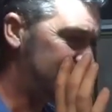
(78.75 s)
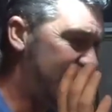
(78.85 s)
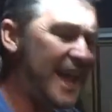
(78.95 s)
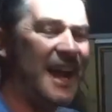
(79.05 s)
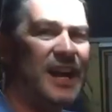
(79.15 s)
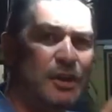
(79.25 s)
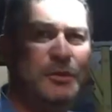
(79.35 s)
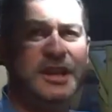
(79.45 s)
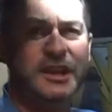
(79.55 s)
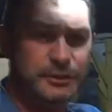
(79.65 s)
How are
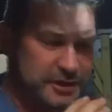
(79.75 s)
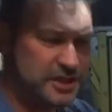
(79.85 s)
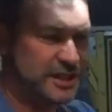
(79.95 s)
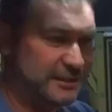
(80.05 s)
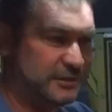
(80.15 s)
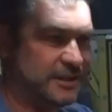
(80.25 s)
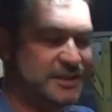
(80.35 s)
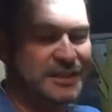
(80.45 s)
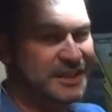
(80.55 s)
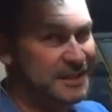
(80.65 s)
we going to achieve
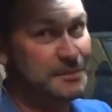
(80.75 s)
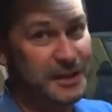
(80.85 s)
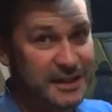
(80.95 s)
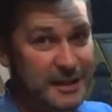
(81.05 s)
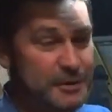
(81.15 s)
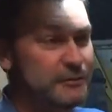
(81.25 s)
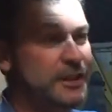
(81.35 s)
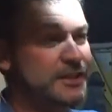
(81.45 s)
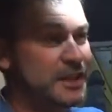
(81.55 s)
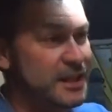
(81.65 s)
this? It's pretty damn
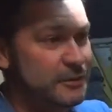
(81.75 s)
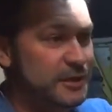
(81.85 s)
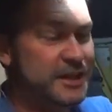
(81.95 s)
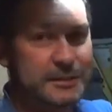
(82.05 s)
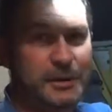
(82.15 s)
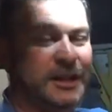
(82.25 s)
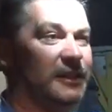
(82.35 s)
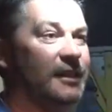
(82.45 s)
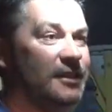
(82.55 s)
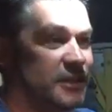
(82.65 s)
obvious. We need to break these.